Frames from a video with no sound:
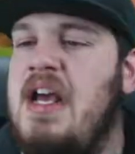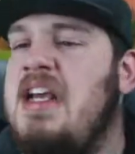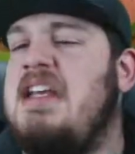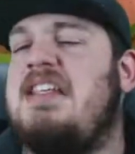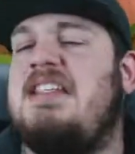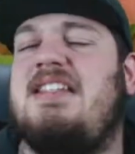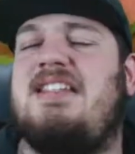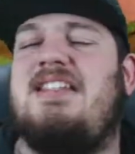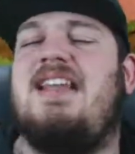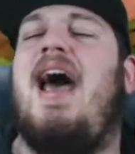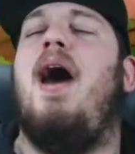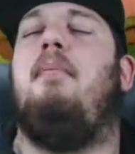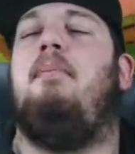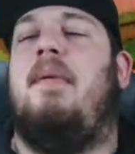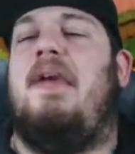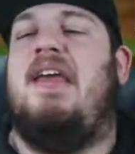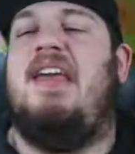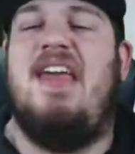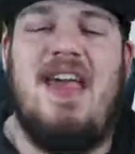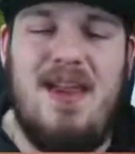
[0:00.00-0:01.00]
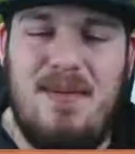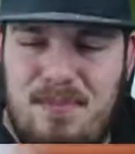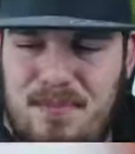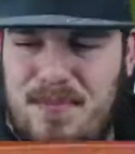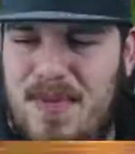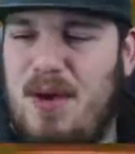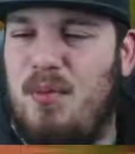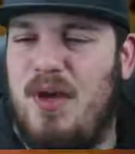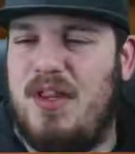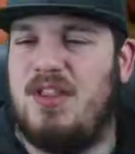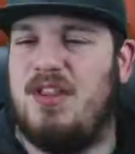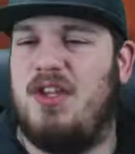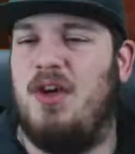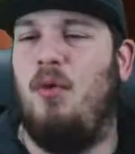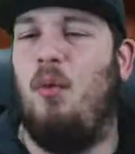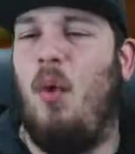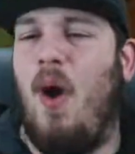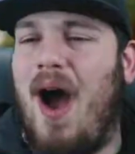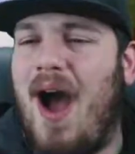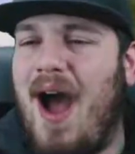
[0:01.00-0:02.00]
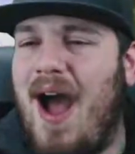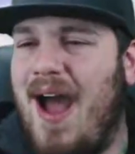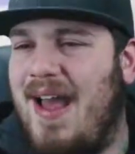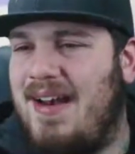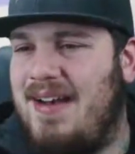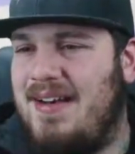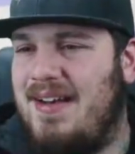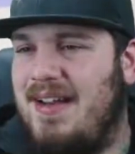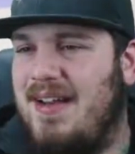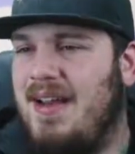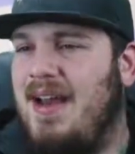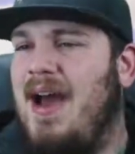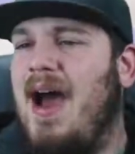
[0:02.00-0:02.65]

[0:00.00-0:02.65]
Stop hitting me with your wand.